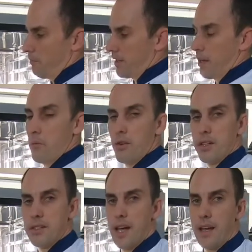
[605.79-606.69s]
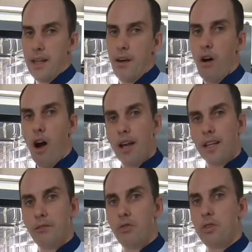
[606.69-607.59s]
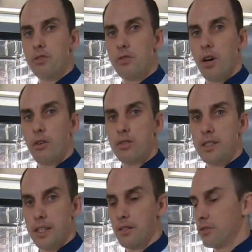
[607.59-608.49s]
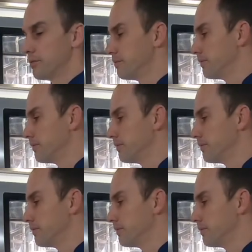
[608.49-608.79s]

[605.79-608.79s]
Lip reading: but they will contain our eye level control signal.